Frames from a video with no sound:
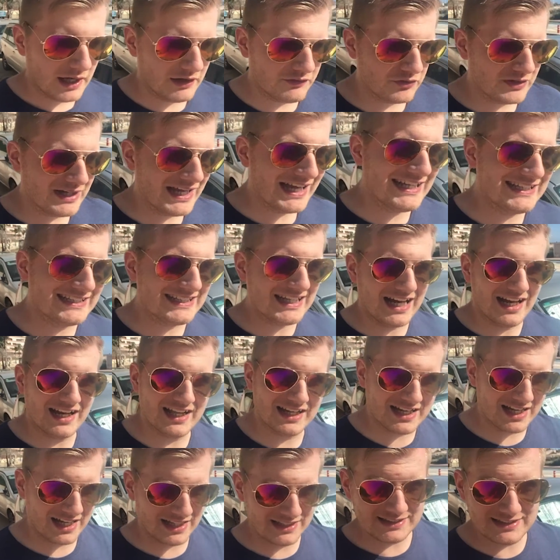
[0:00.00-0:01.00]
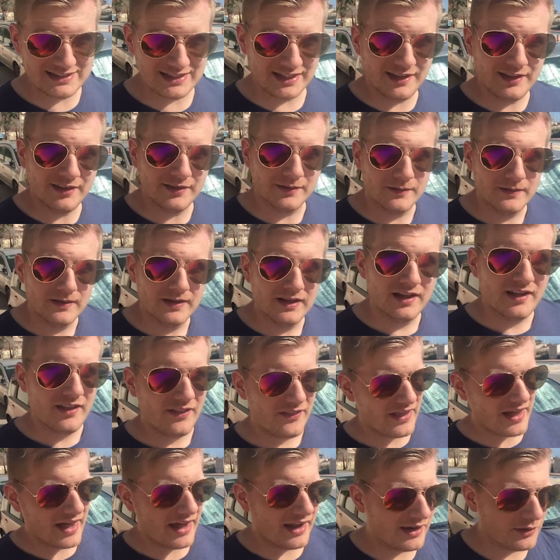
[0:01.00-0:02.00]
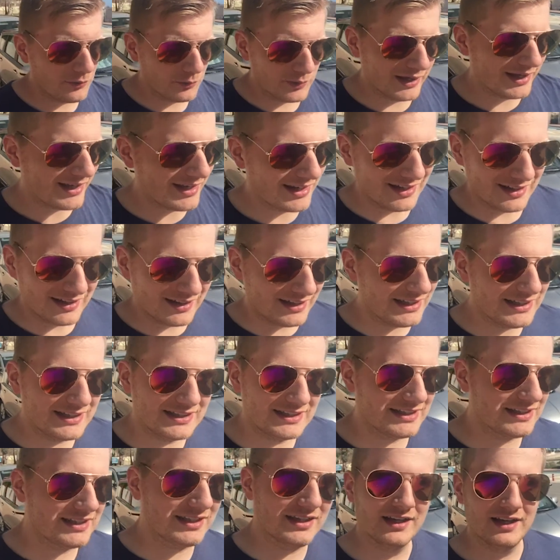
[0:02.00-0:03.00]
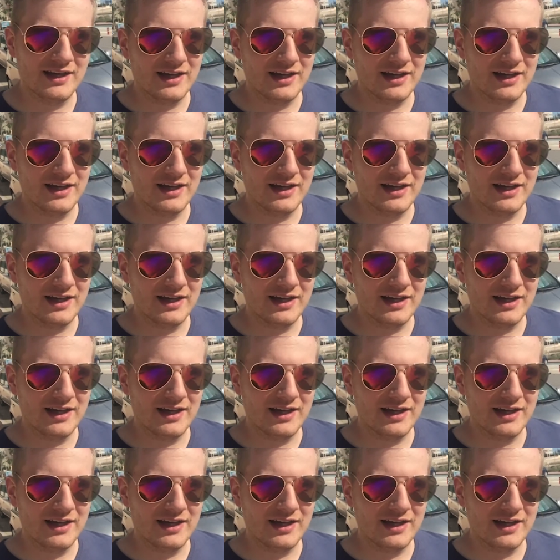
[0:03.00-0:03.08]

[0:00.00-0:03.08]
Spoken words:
If we get to Alicante, then we can at least